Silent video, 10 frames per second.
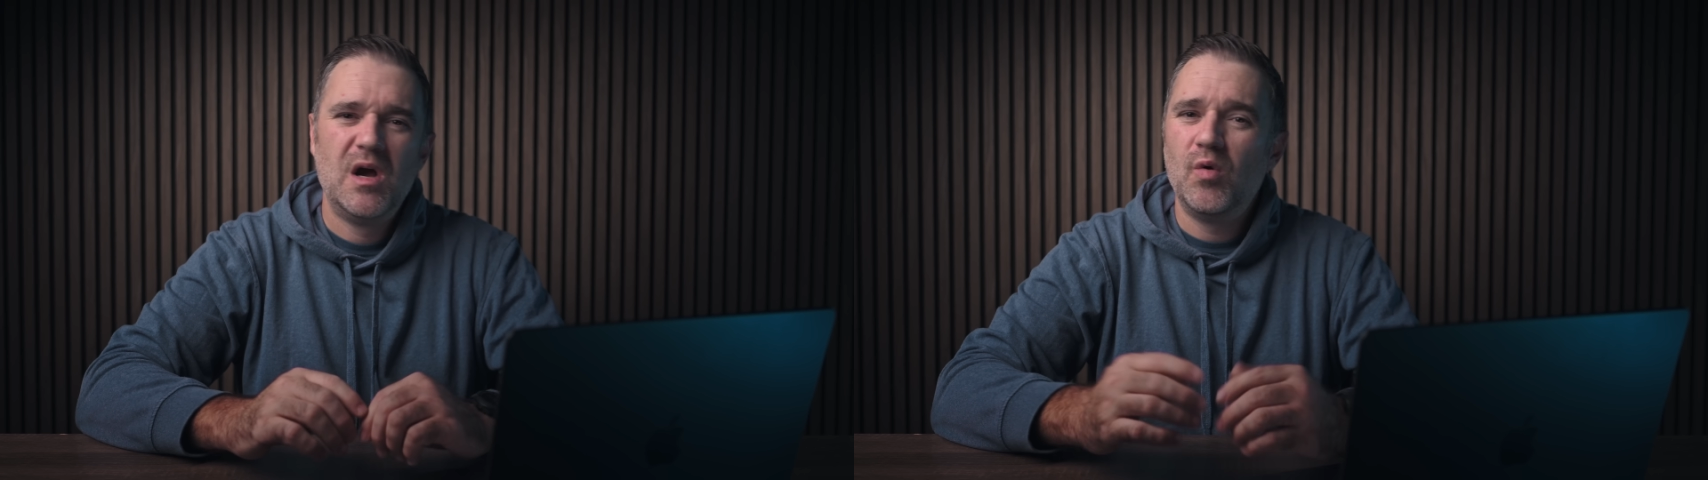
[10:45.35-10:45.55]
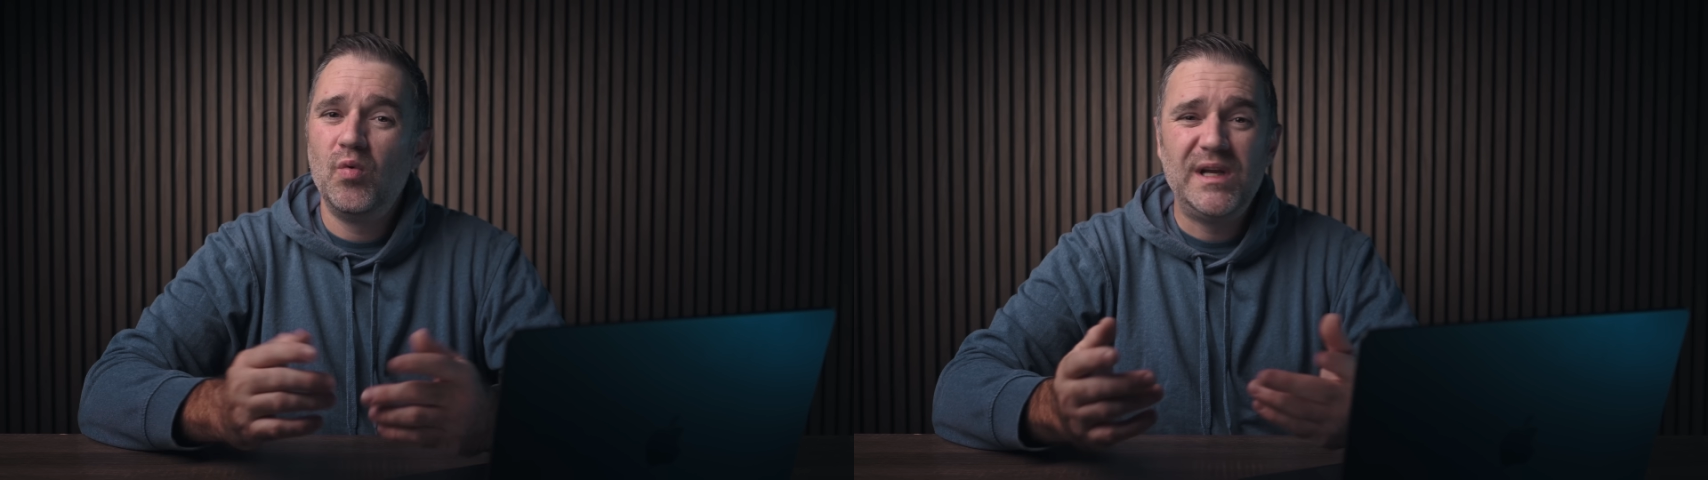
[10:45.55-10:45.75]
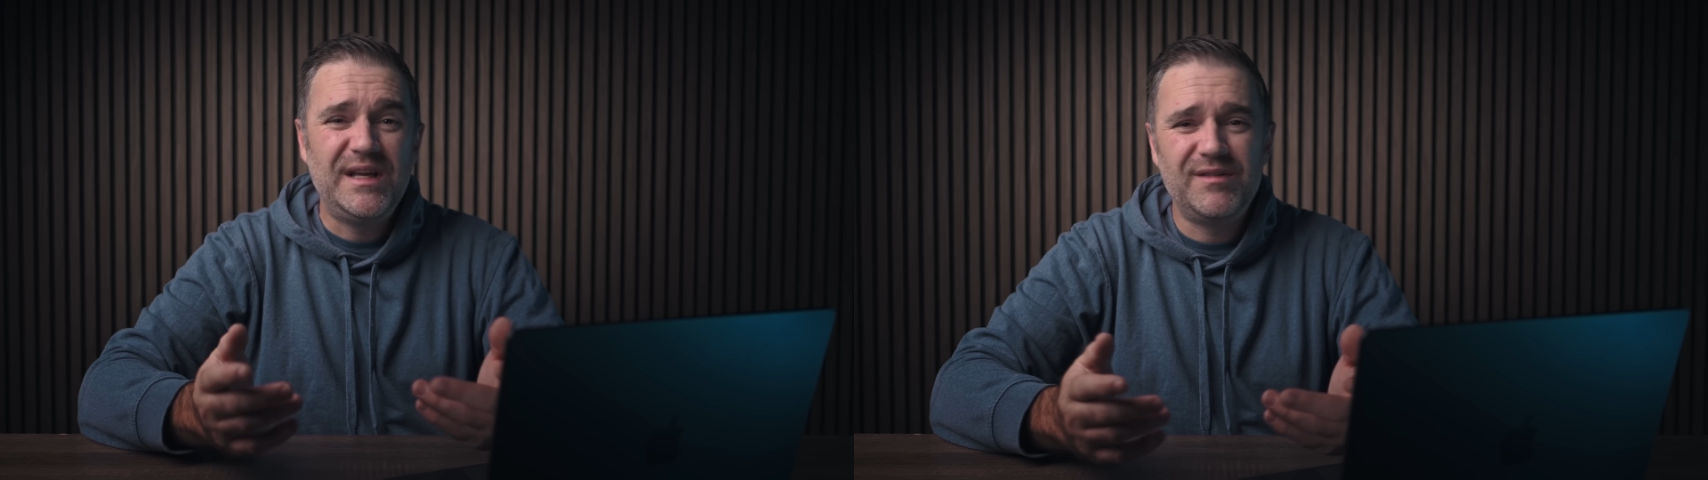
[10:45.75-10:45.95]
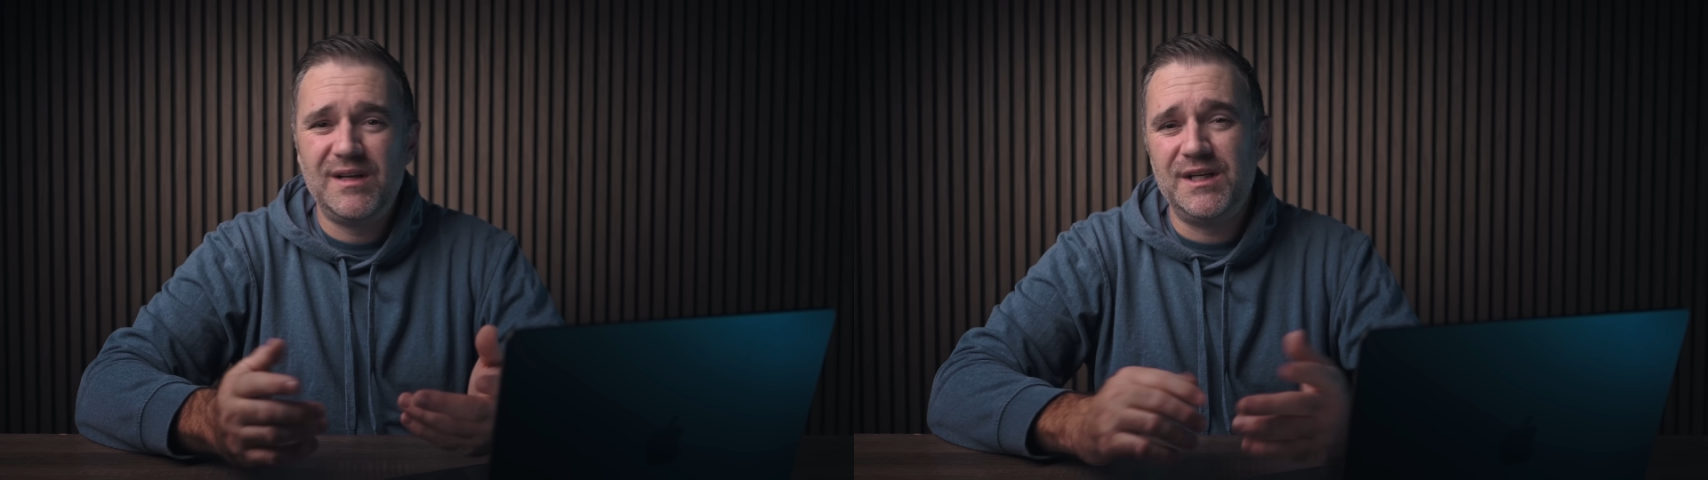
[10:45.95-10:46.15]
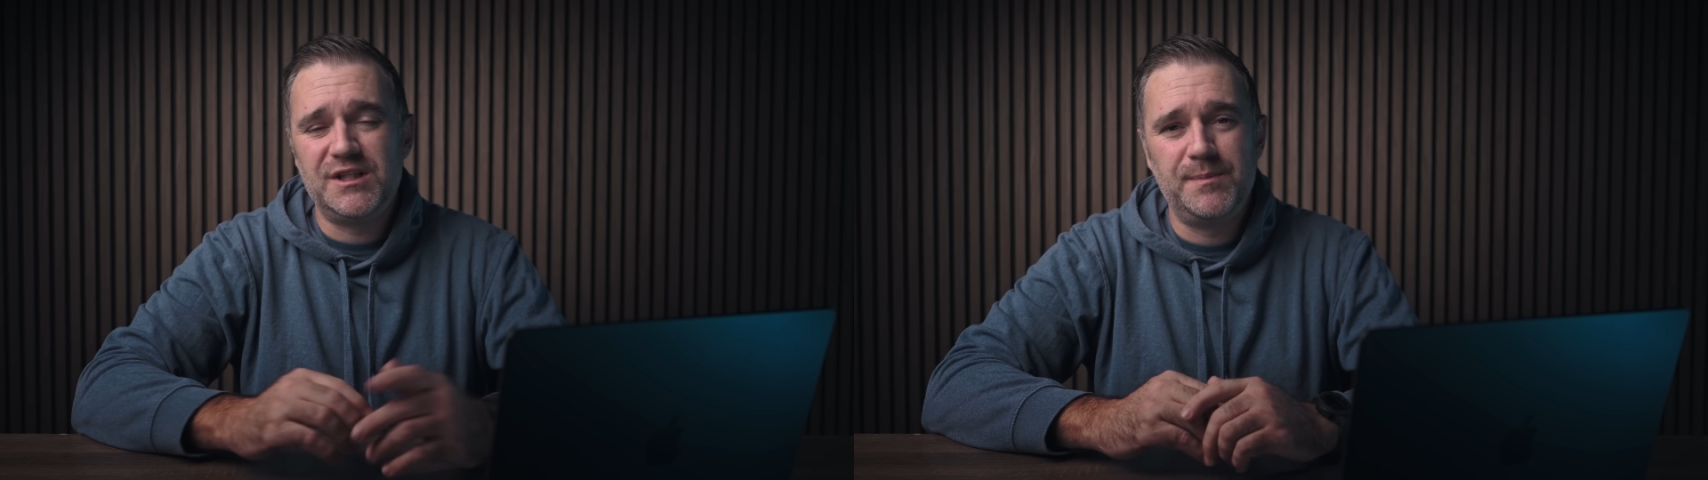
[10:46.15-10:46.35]
or
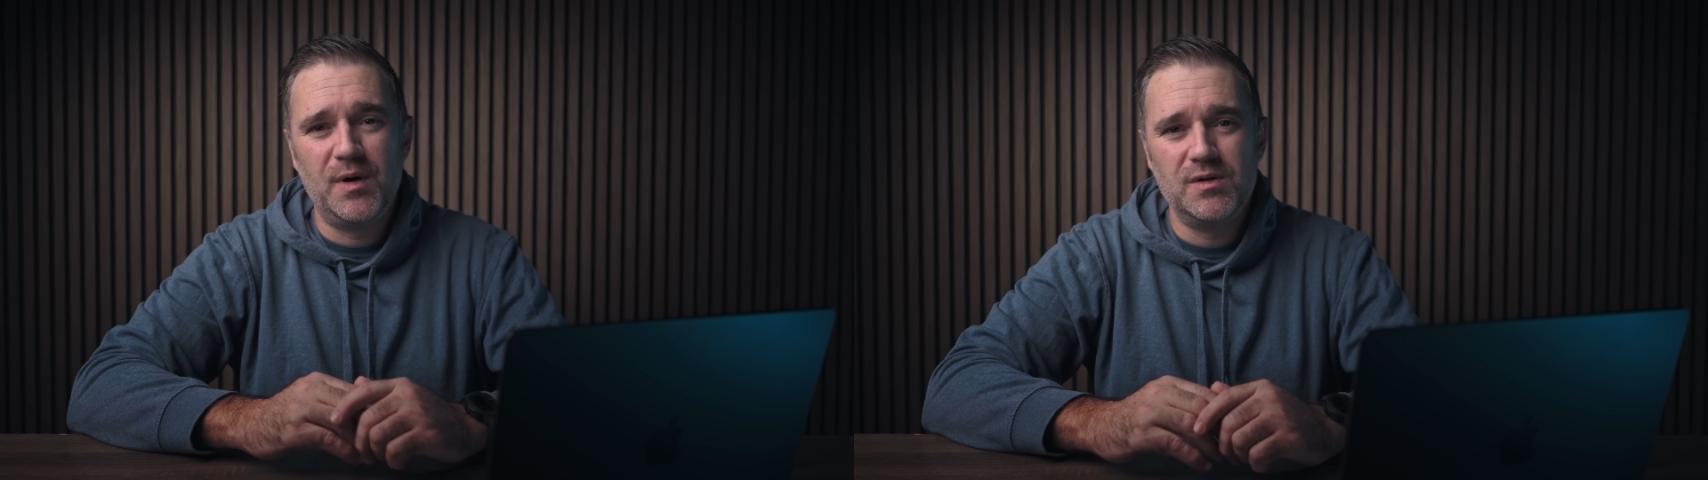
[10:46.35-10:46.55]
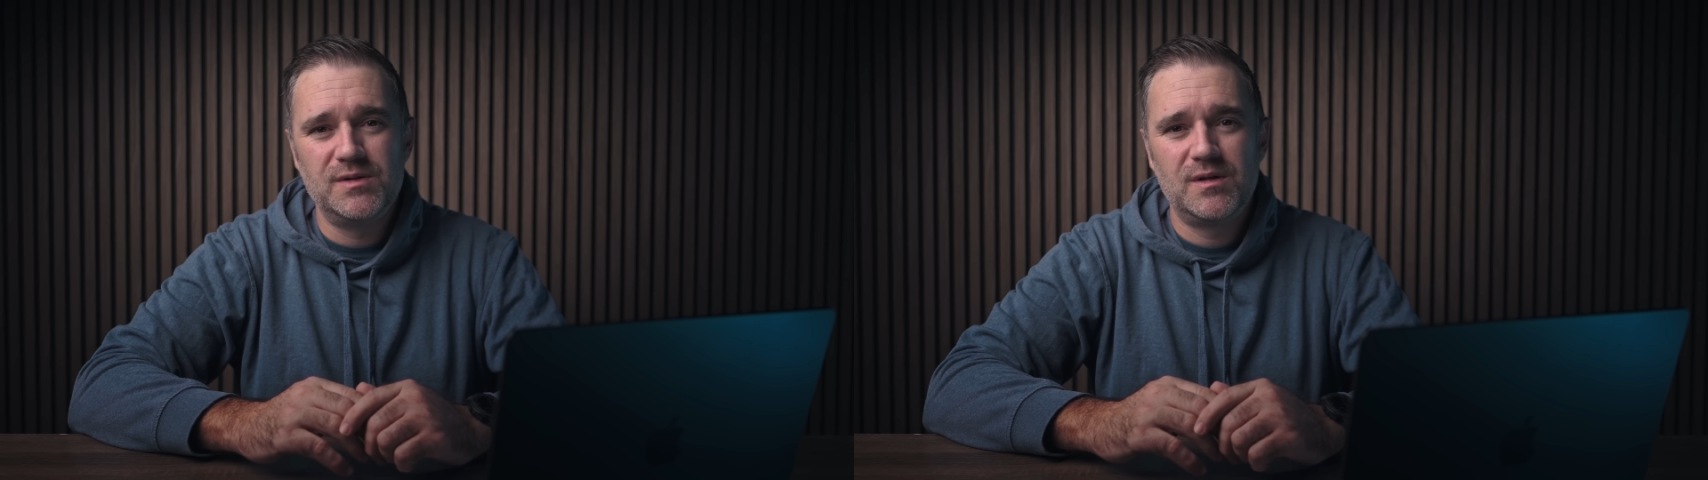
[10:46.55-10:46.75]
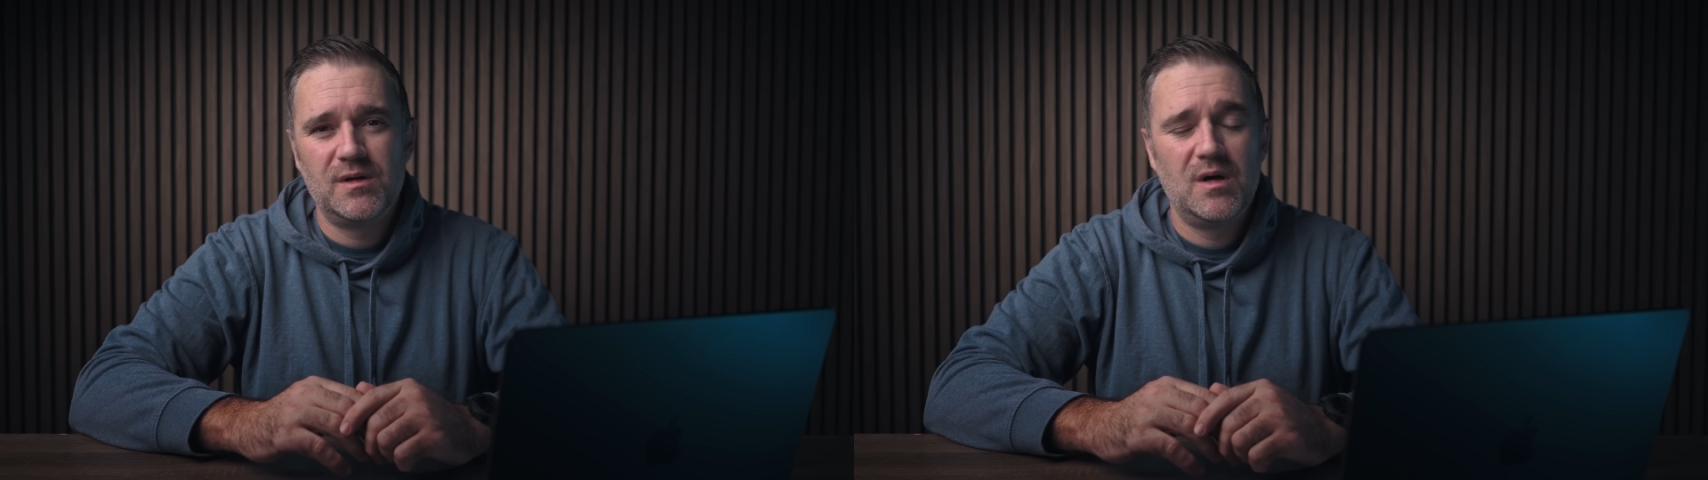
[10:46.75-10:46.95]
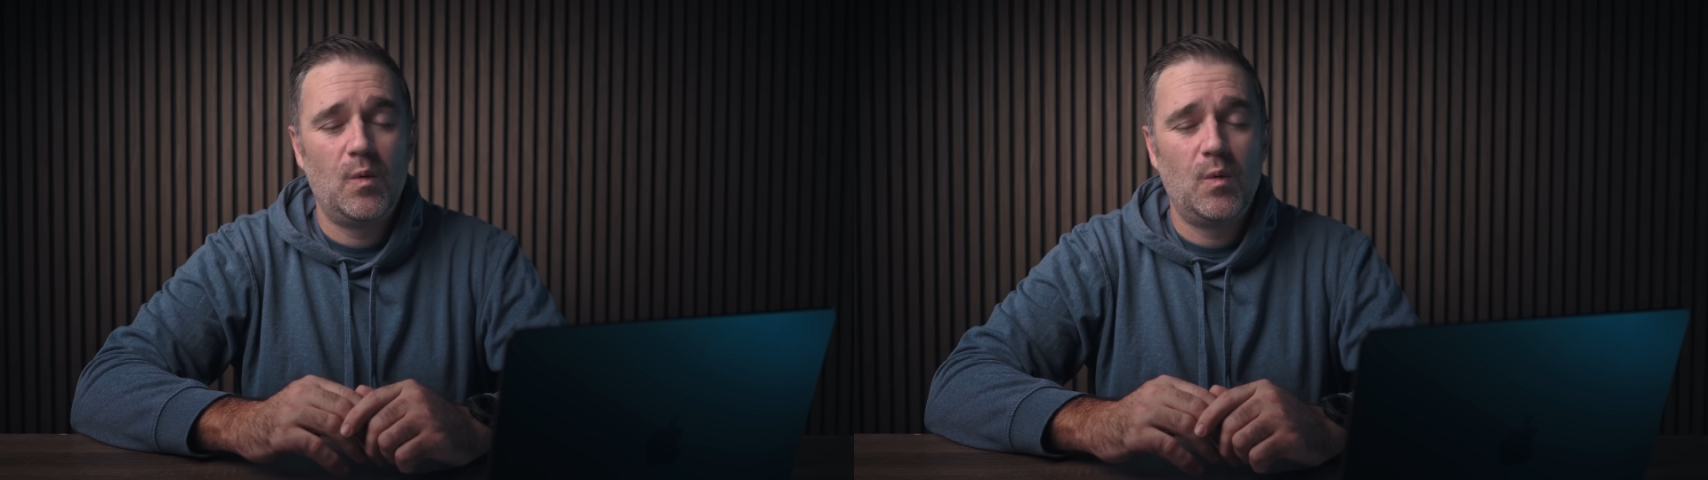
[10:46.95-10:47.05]
evenly exposed.